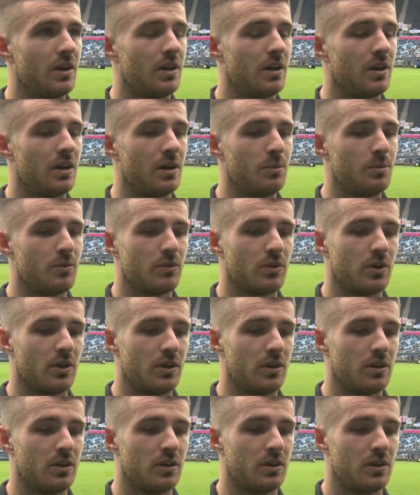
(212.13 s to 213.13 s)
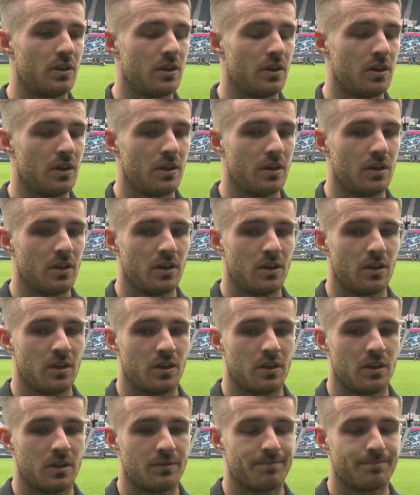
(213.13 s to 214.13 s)
We've got to
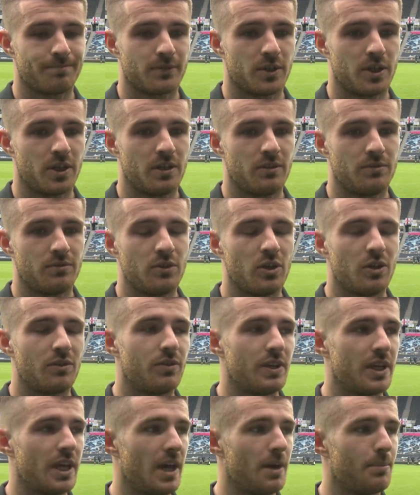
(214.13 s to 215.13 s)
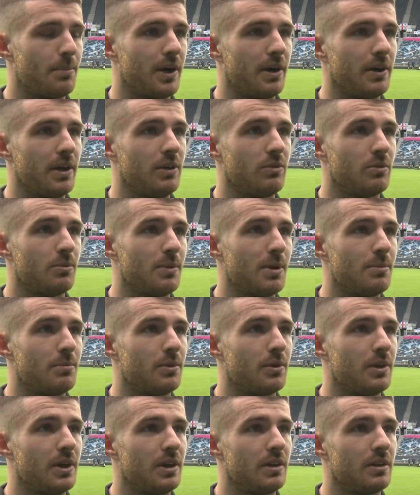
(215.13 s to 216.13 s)
kind of not forget about it,
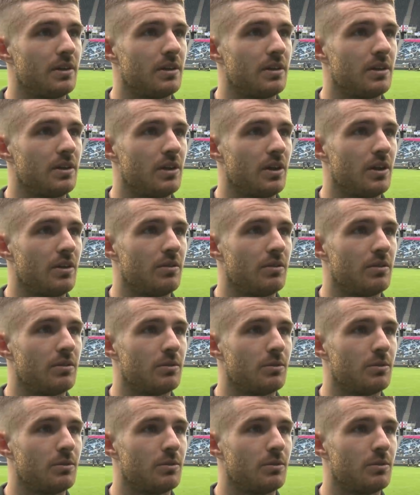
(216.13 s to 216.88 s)
remember it, and you know,